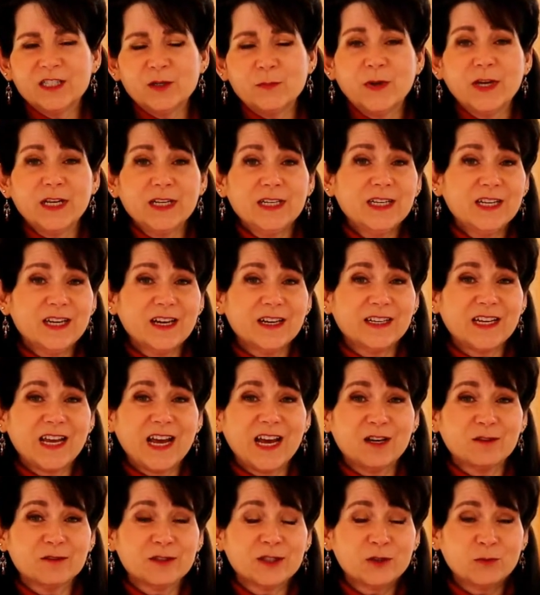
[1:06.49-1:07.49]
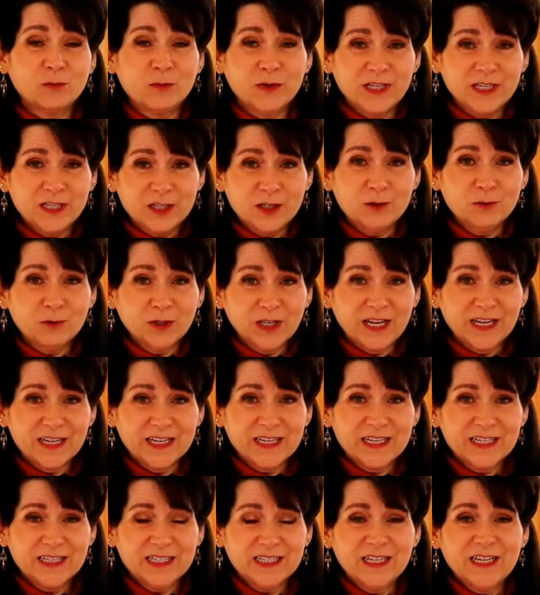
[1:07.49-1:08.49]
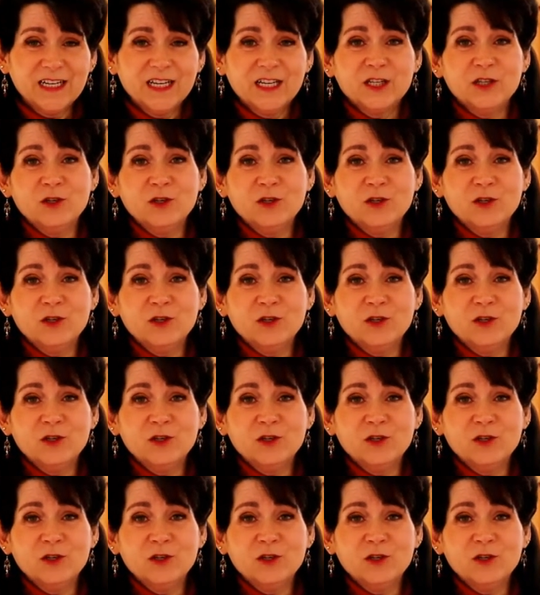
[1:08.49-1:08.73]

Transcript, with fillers: depending on how sweet you like it,